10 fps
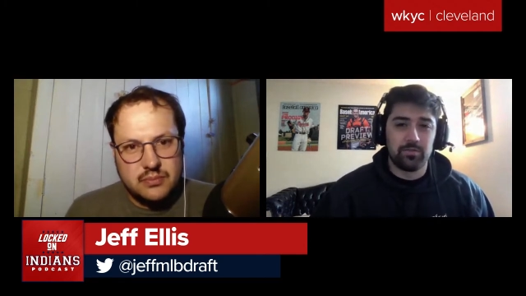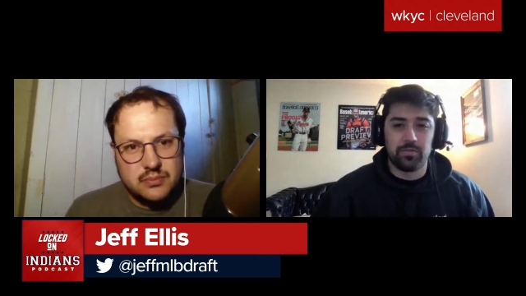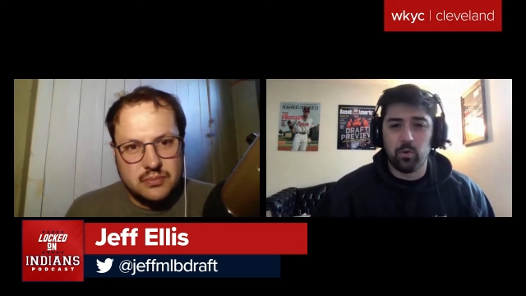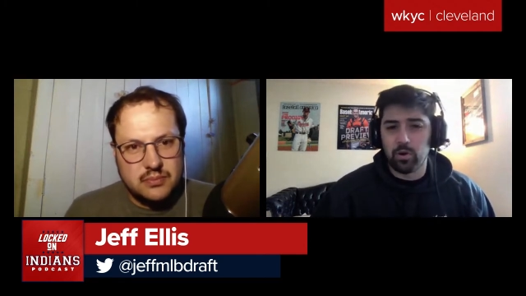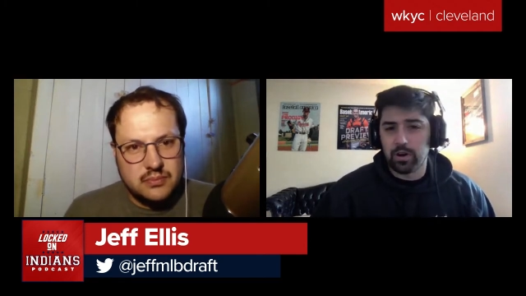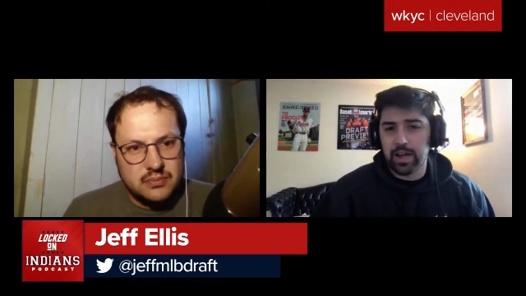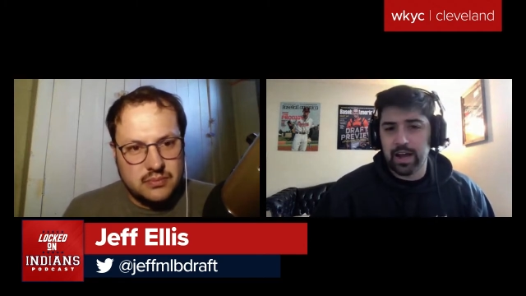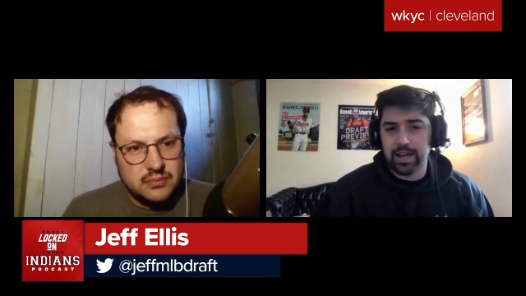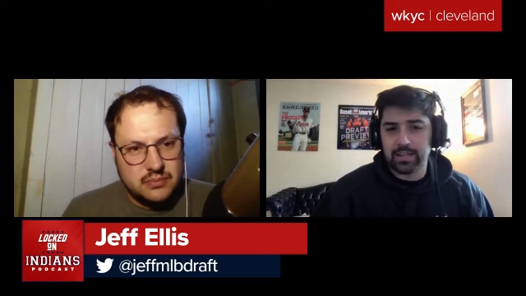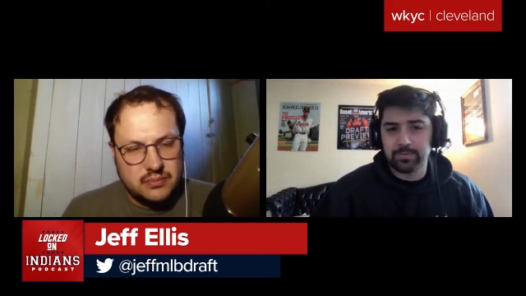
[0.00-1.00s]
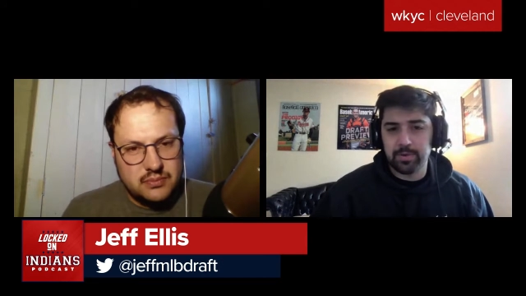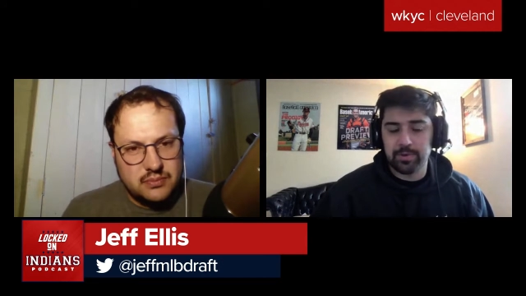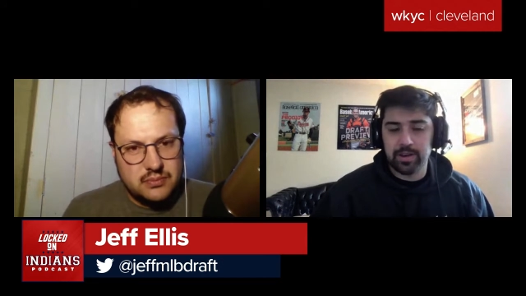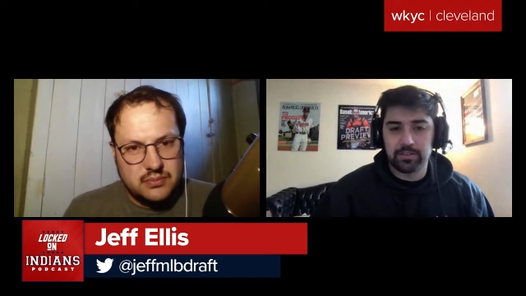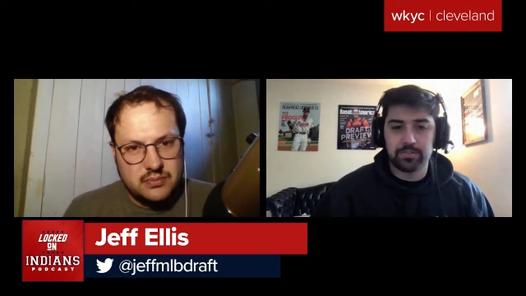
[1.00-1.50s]
Speaker 1: four guys, maybe
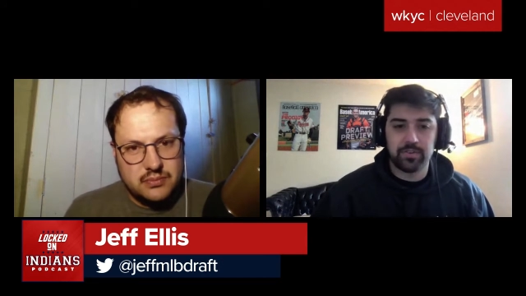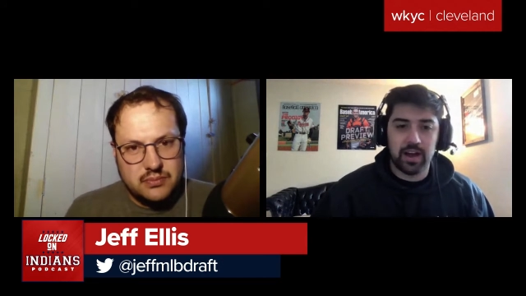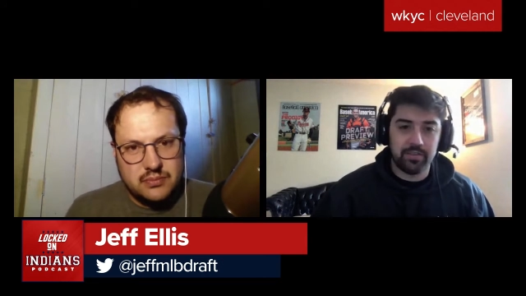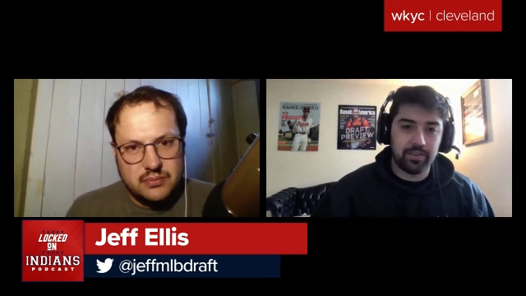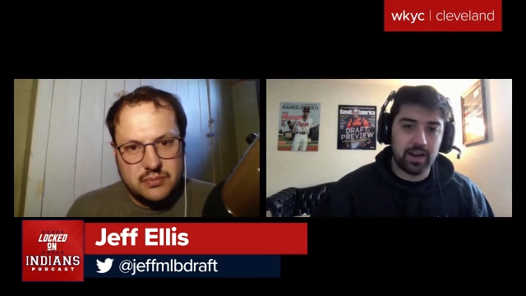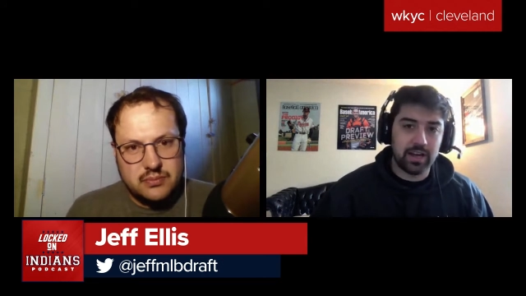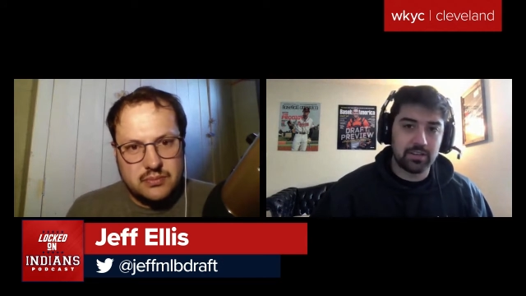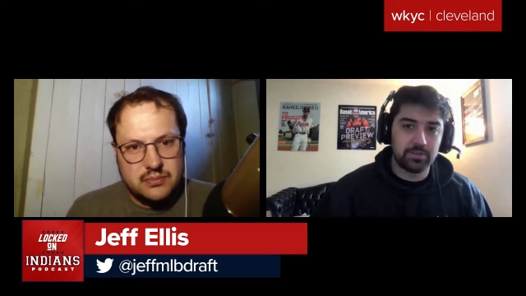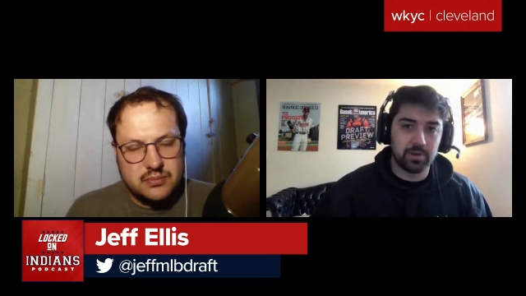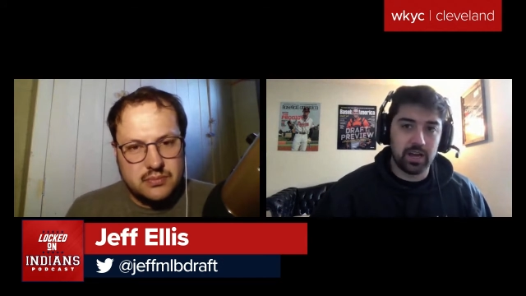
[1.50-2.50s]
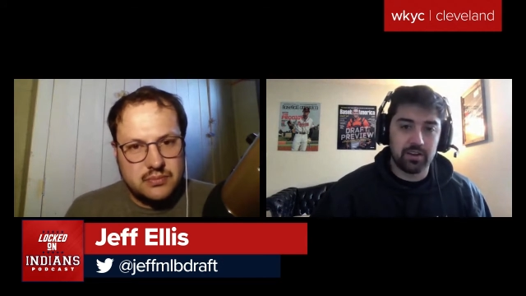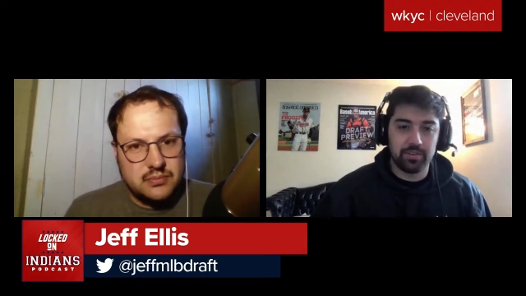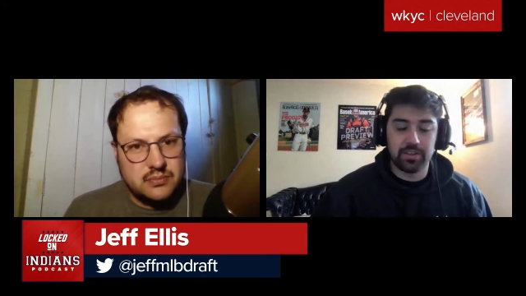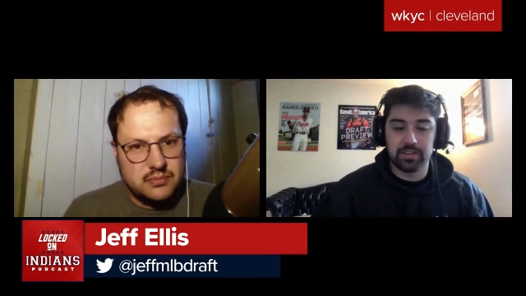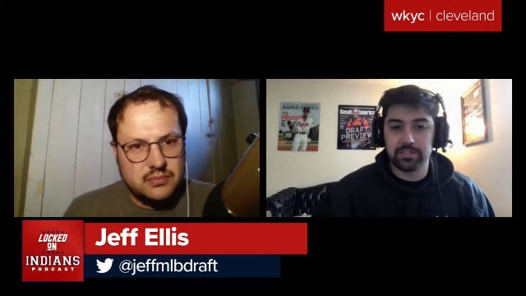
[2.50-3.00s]
now it's five guys who are kind of
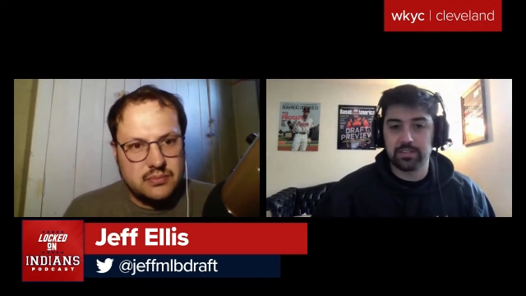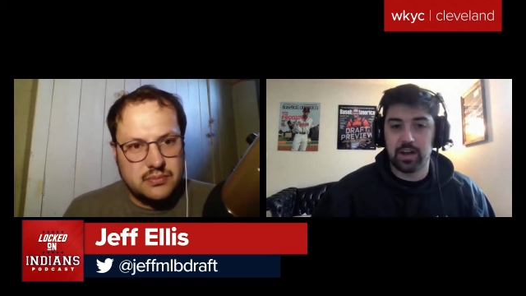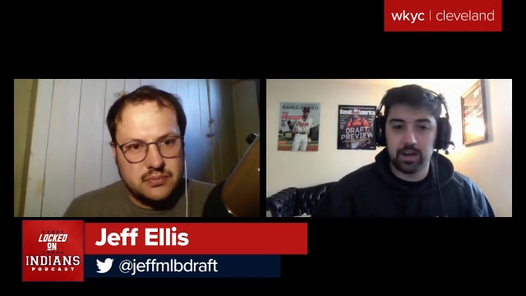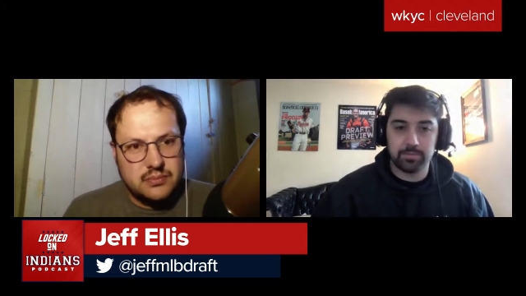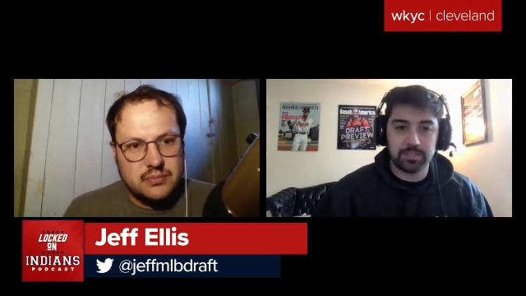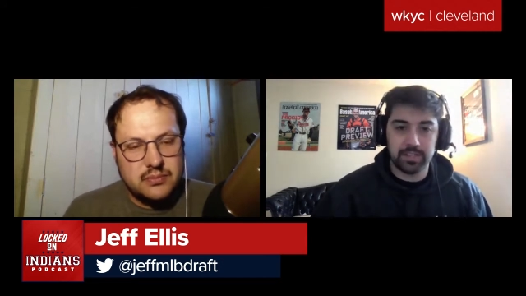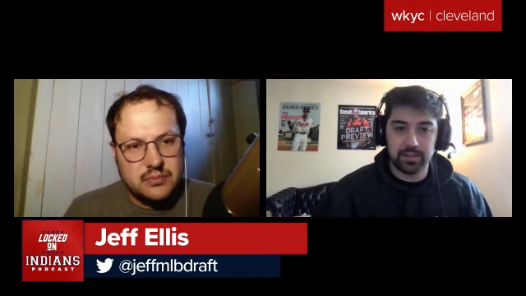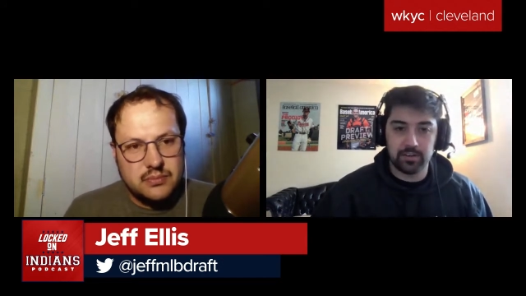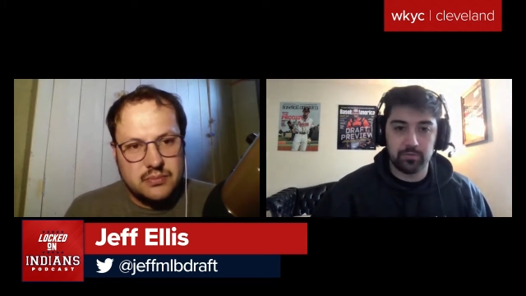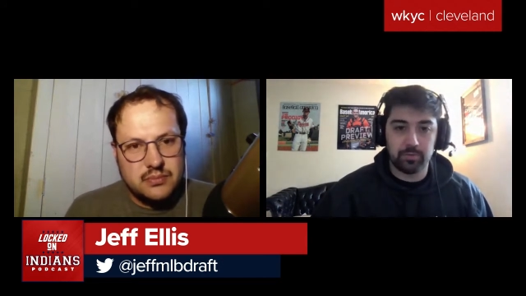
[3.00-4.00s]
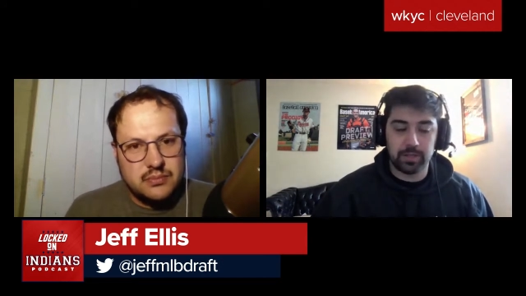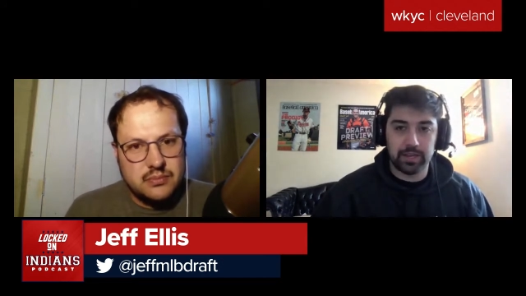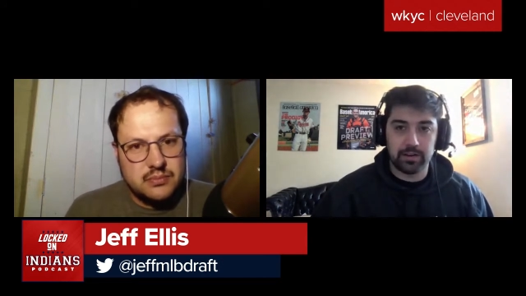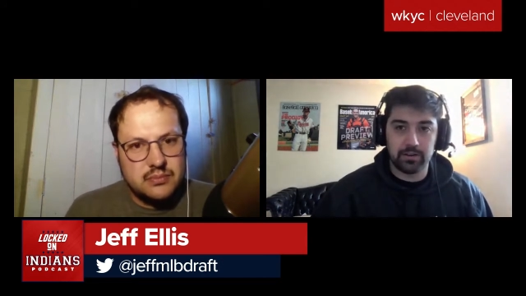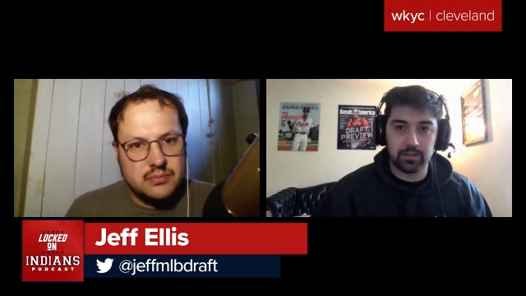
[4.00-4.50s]
in this top tier of
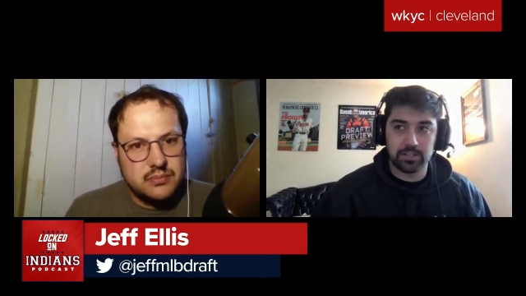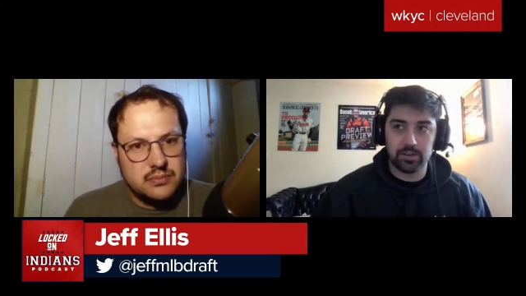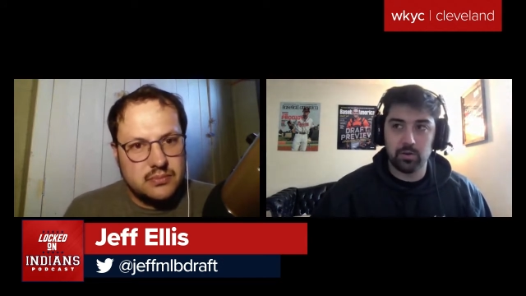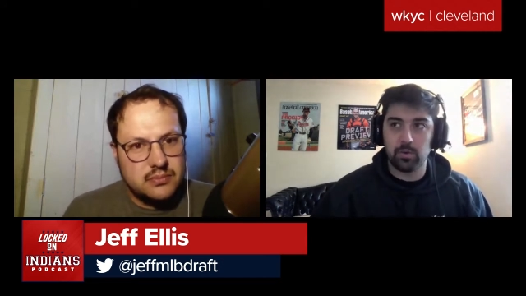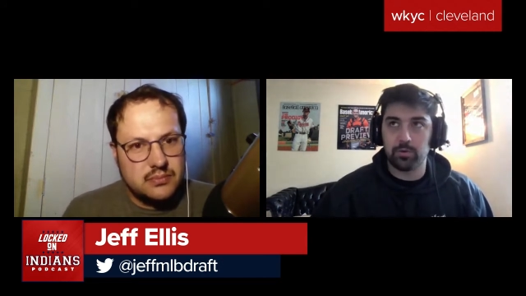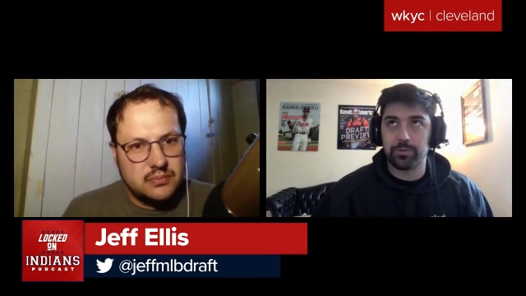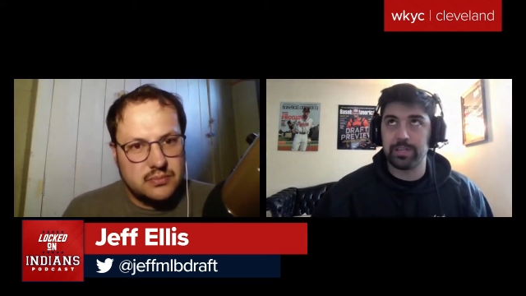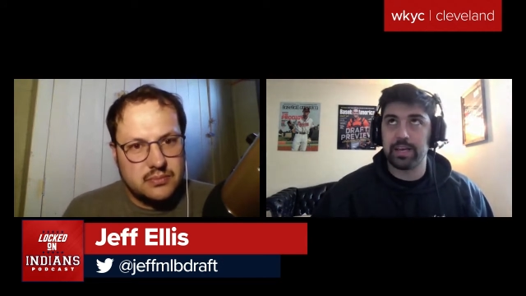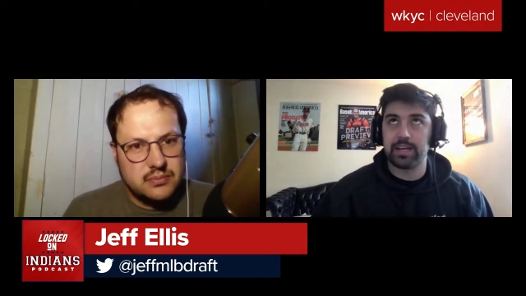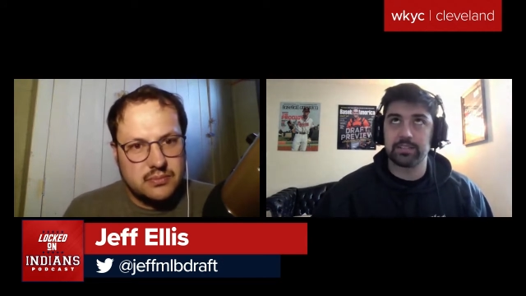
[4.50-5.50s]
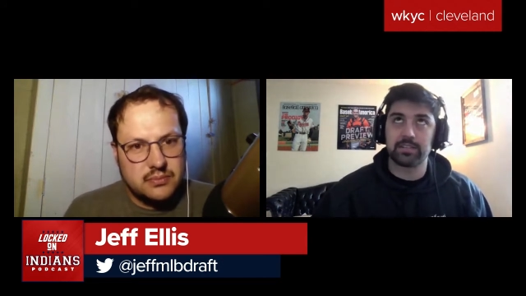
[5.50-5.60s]
players, and no one really has a